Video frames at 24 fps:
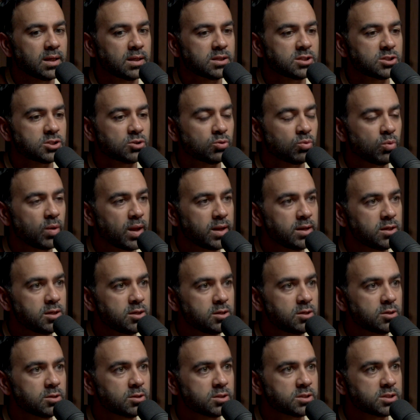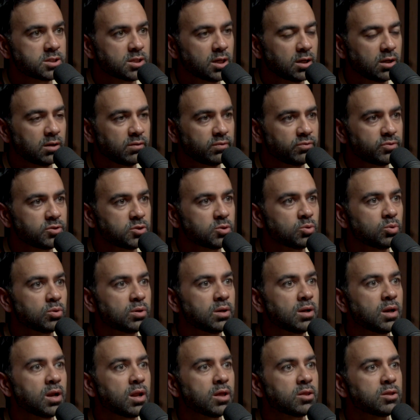surrender yourself to
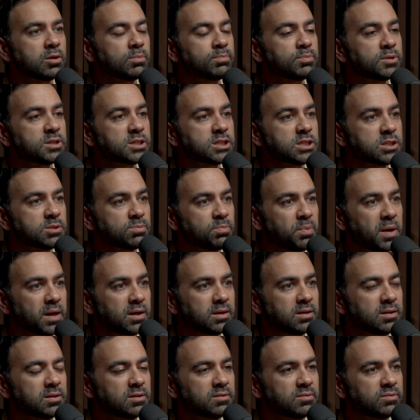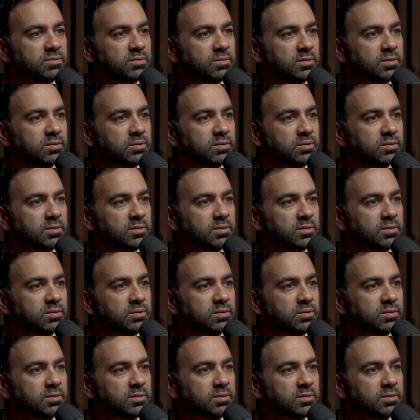another perspective